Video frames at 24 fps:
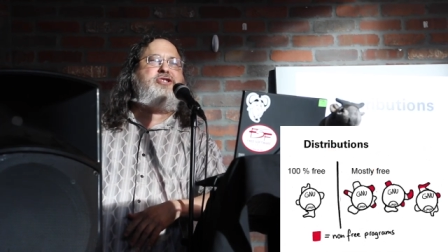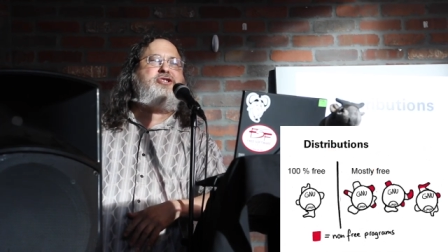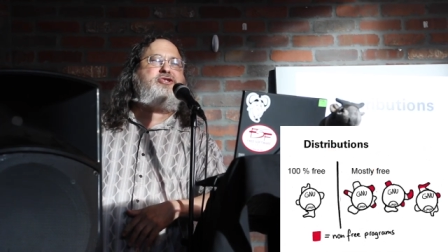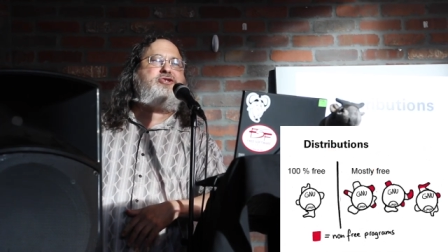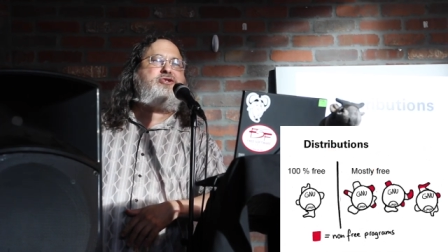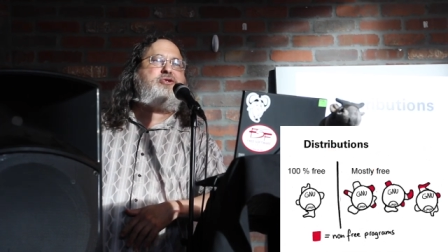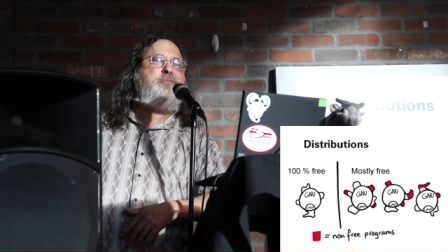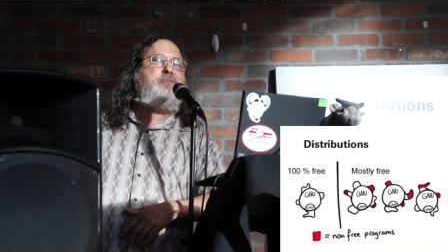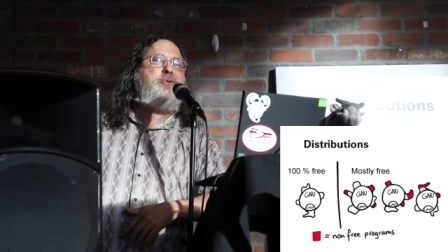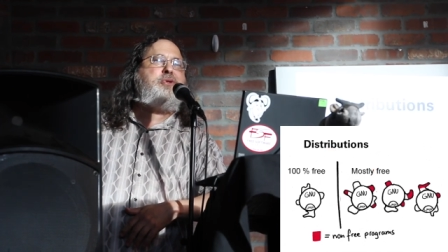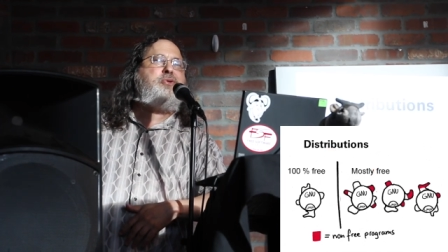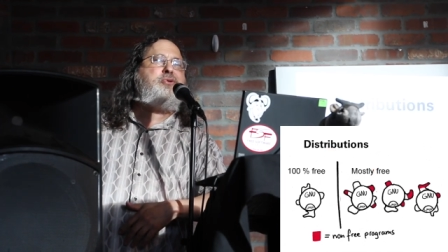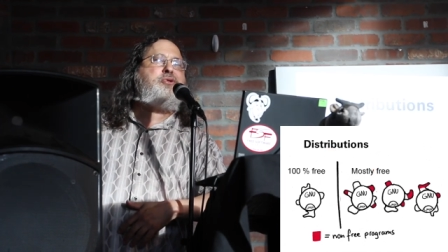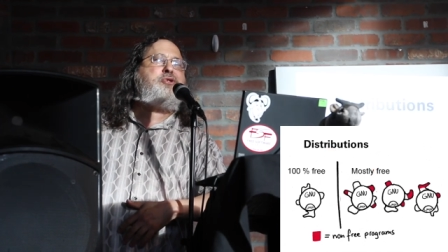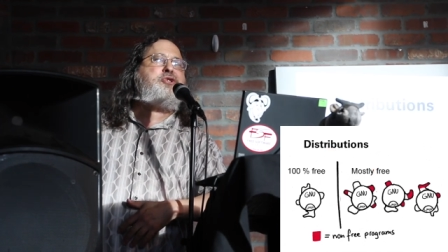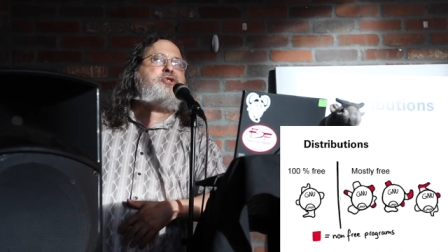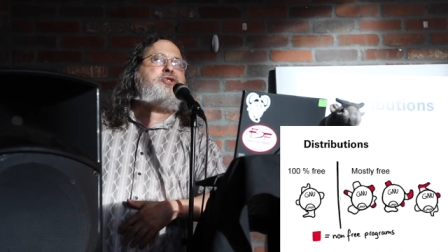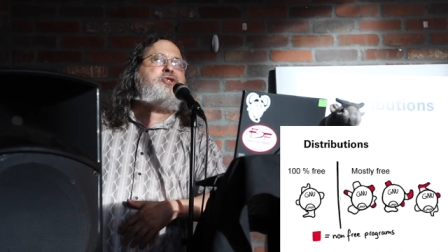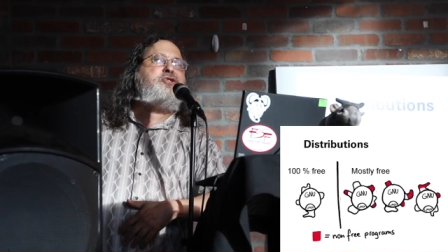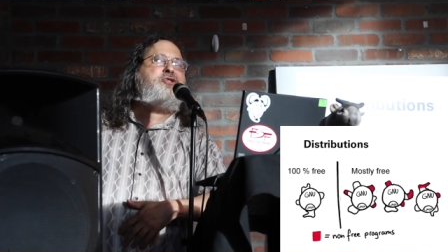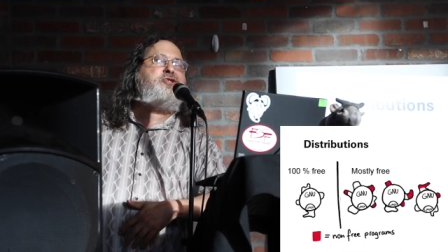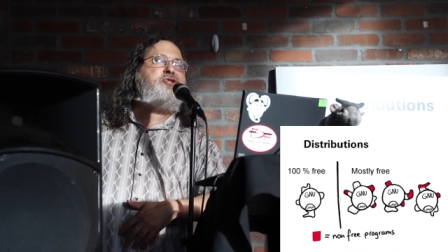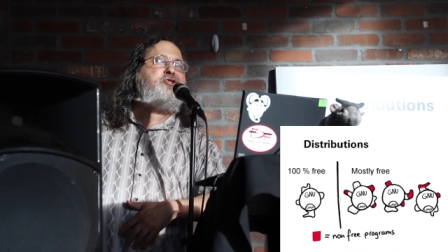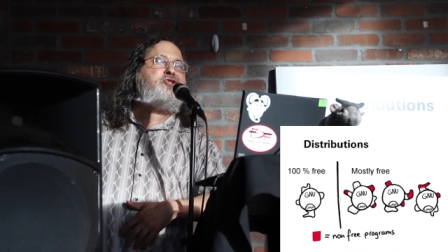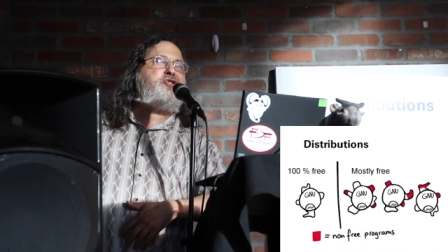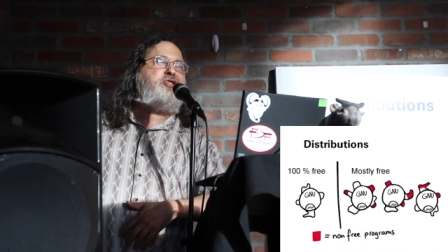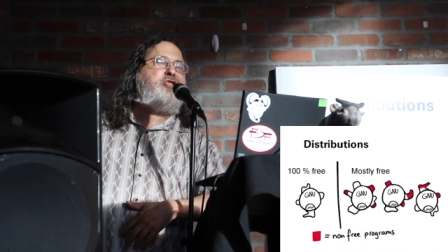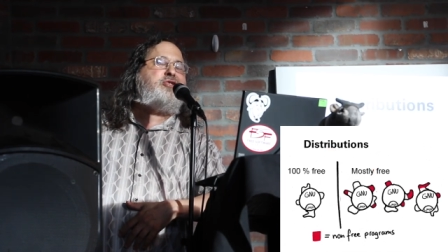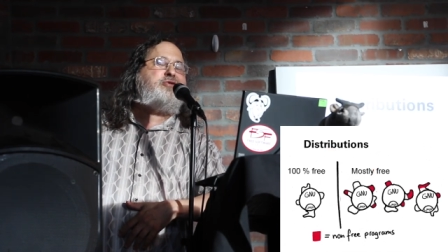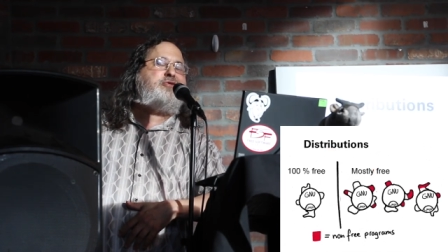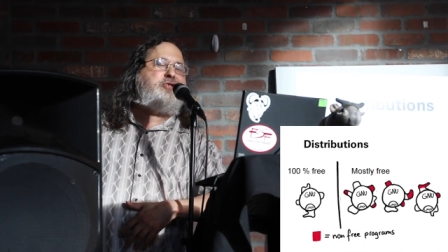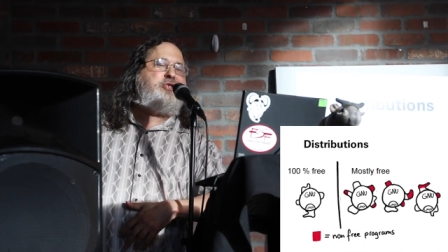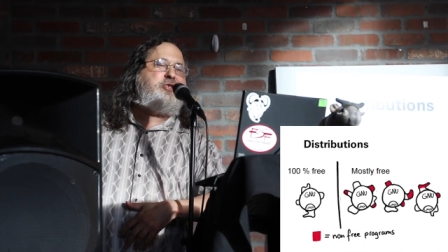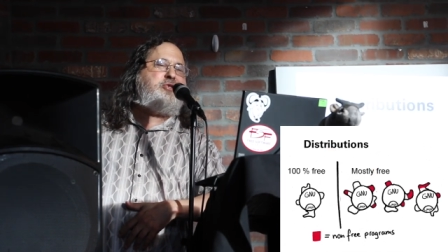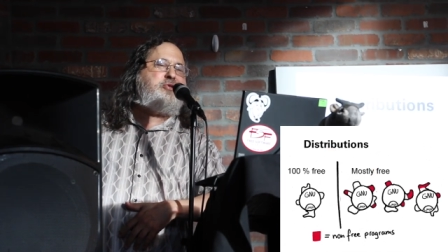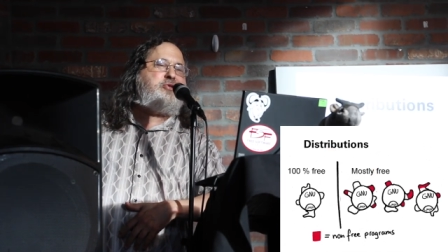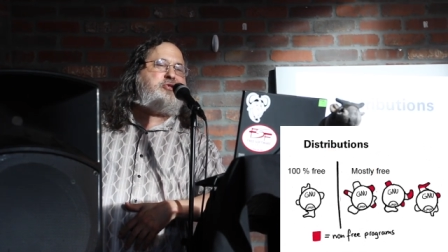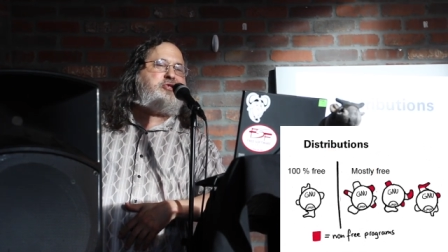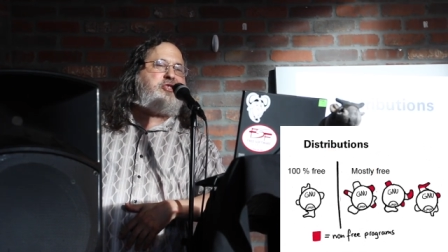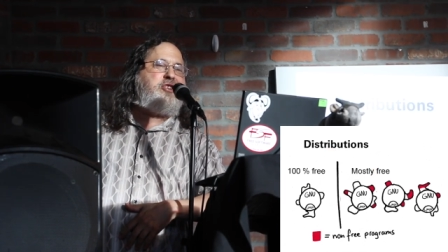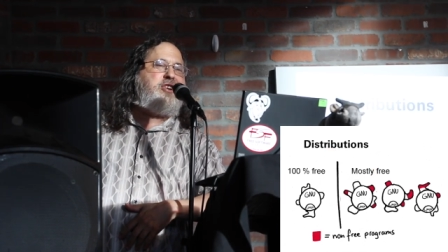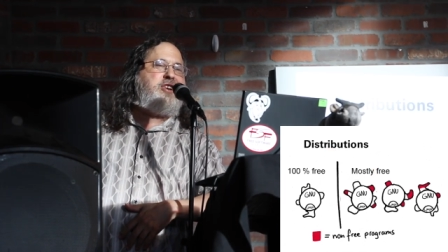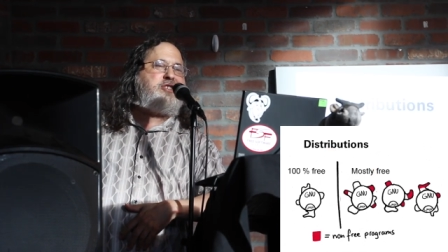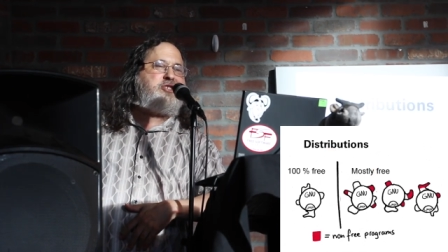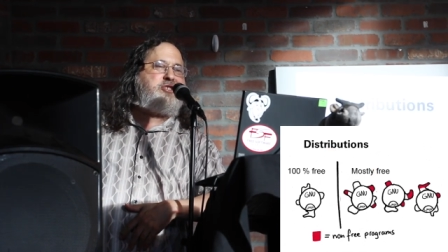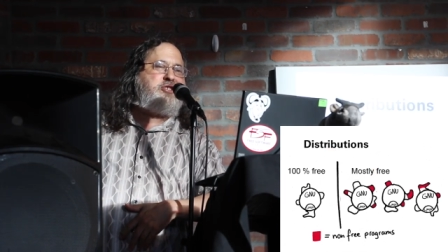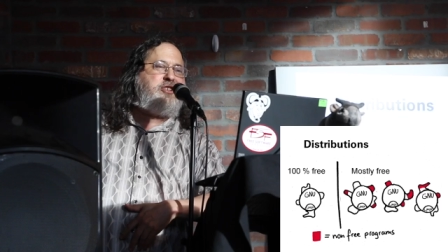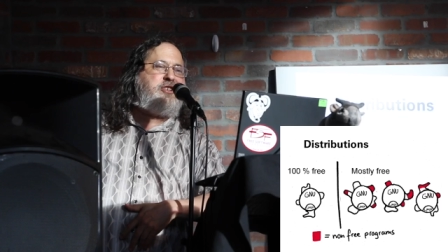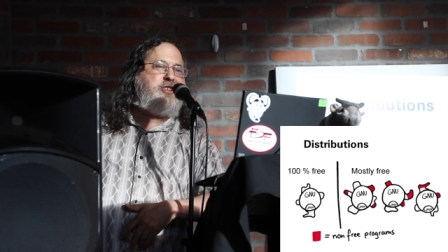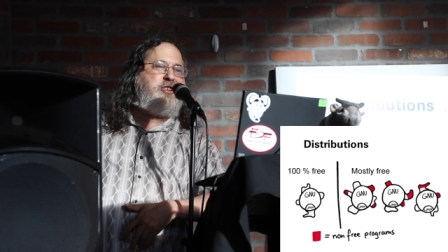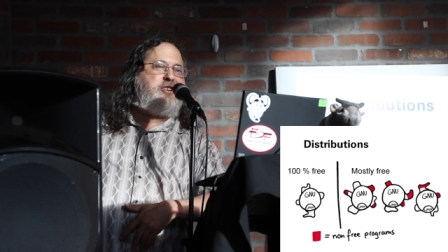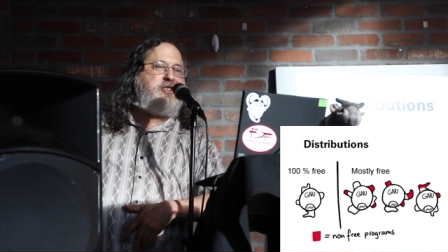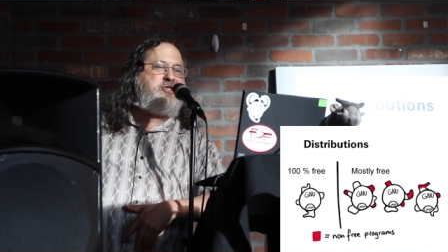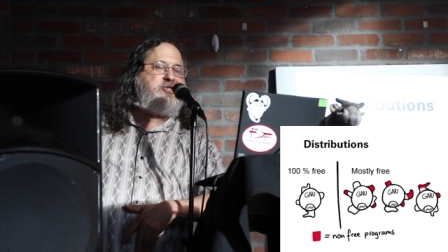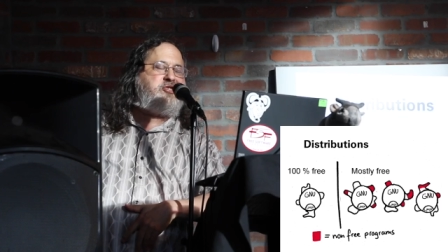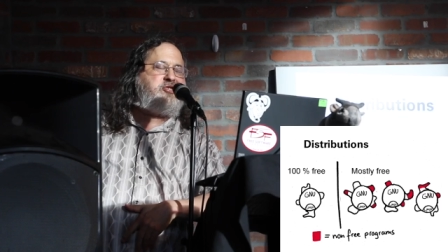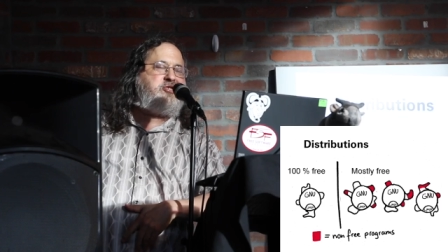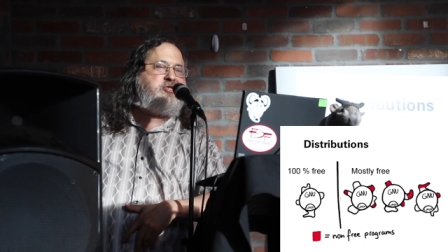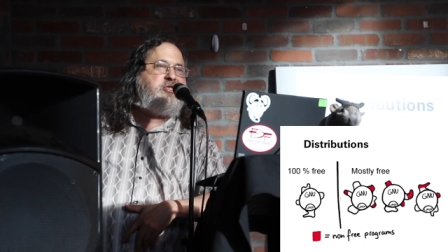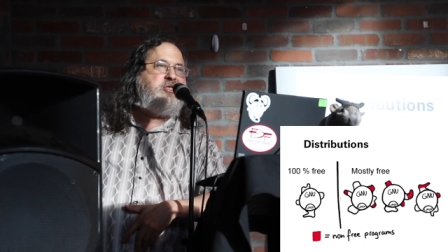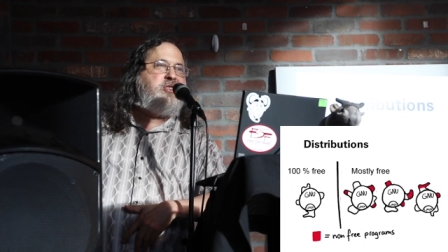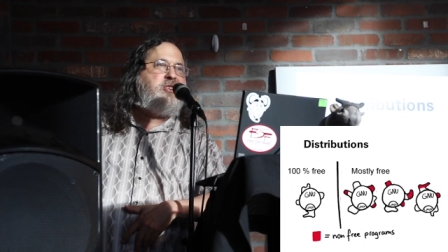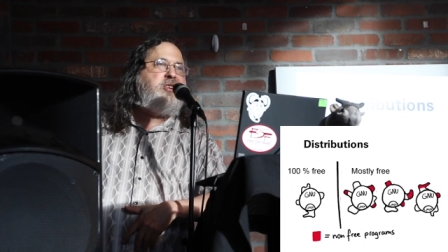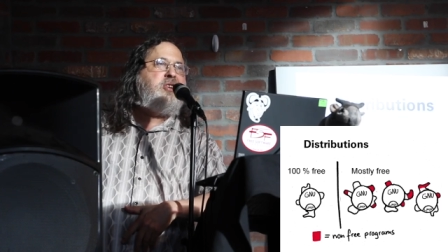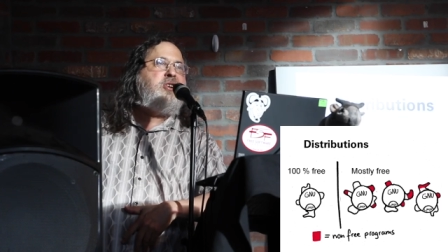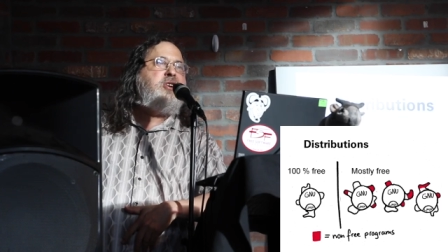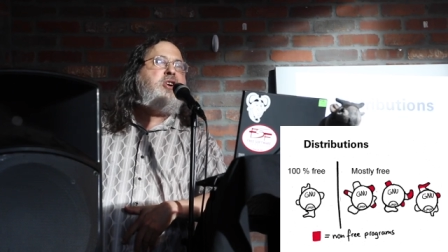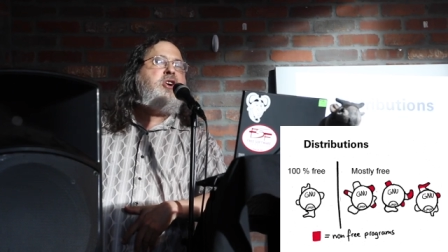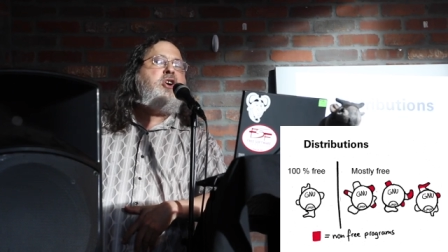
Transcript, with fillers: distributions of GNU slash Linux,